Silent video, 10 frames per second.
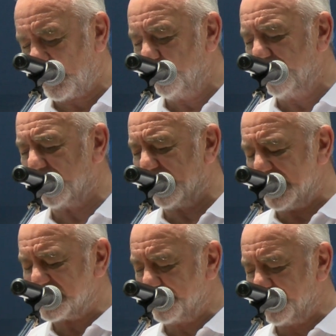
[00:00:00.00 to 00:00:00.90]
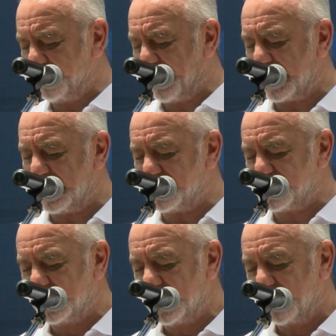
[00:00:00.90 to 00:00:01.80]
We've got an SME package
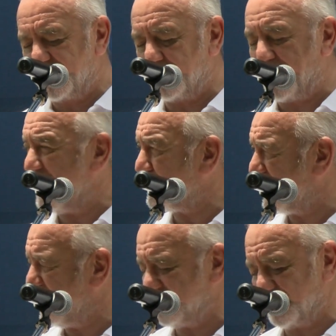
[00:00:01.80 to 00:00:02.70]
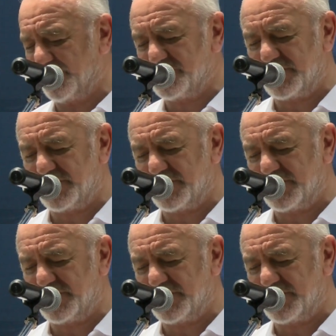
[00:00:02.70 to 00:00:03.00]
for power kit which